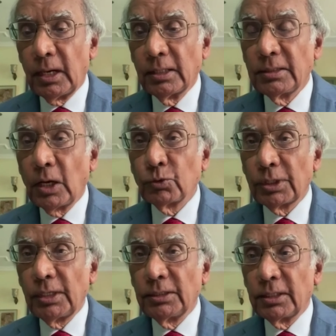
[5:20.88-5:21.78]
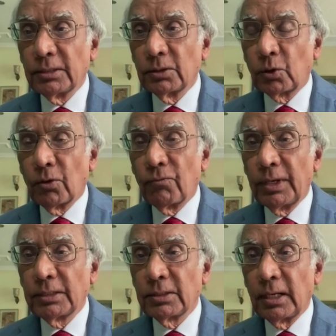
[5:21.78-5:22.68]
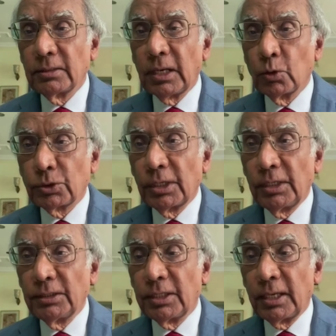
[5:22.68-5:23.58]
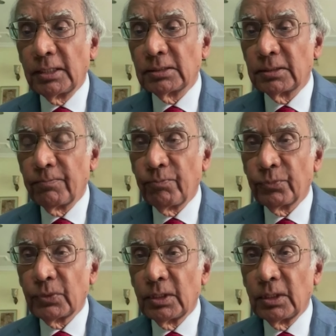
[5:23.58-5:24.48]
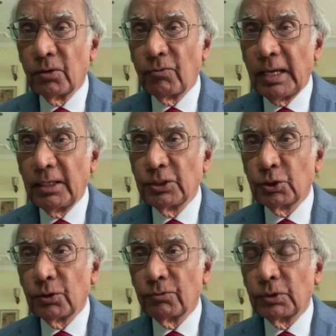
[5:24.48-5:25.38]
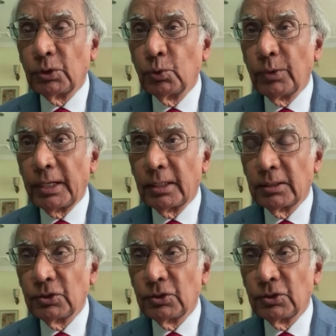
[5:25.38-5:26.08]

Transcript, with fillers: Undoubtedly, there is a conflict. Undoubtedly, there is a violation of the UN